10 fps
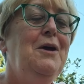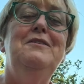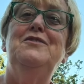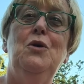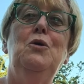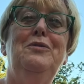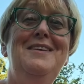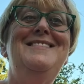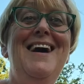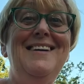So,
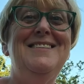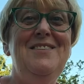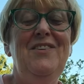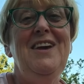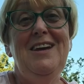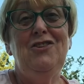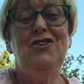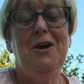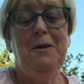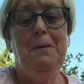this
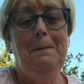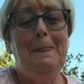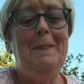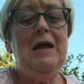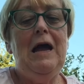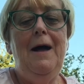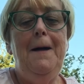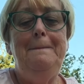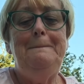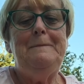activation
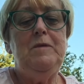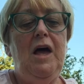um,